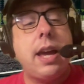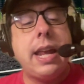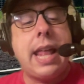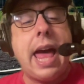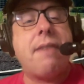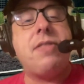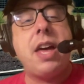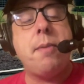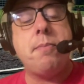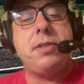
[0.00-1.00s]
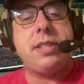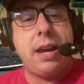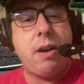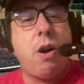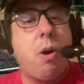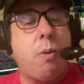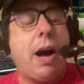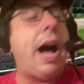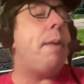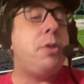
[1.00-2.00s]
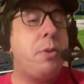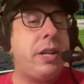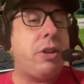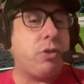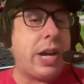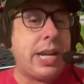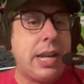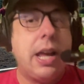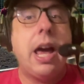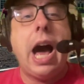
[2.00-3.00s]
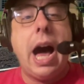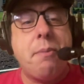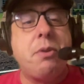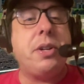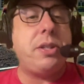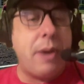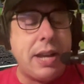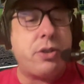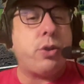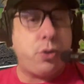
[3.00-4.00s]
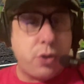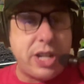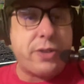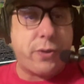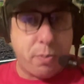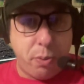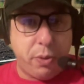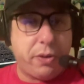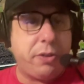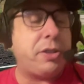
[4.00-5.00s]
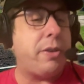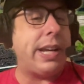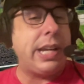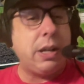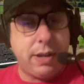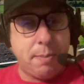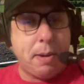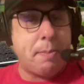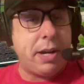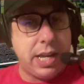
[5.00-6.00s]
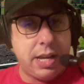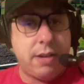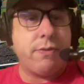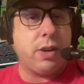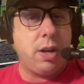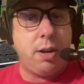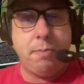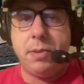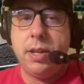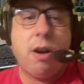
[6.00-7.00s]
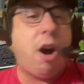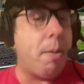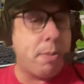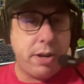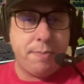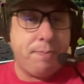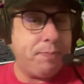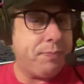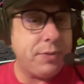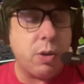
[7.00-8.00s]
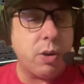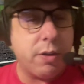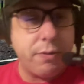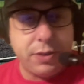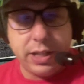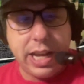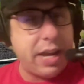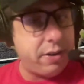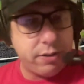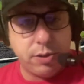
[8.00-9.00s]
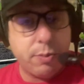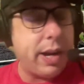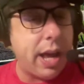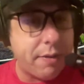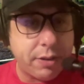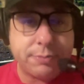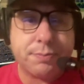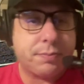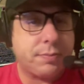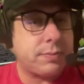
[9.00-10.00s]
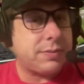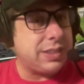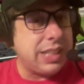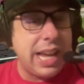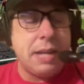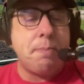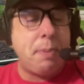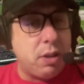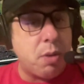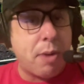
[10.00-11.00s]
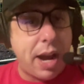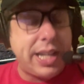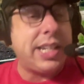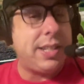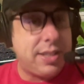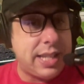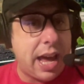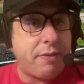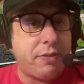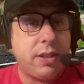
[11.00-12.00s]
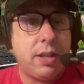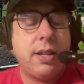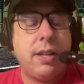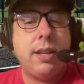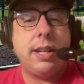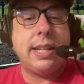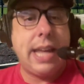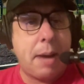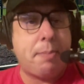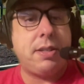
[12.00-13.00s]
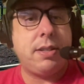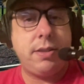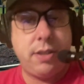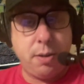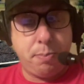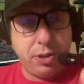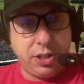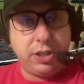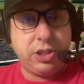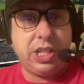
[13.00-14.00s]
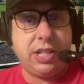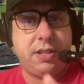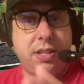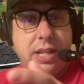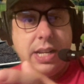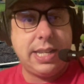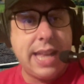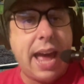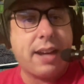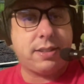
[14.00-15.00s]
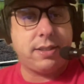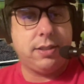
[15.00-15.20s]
and have them say, "Oh, I'm doing great. I'm going to enter the transfer portal so I can go get my money from Auburn or the Gators or whatever." And Bill O'Brien and his staff kept their production intact.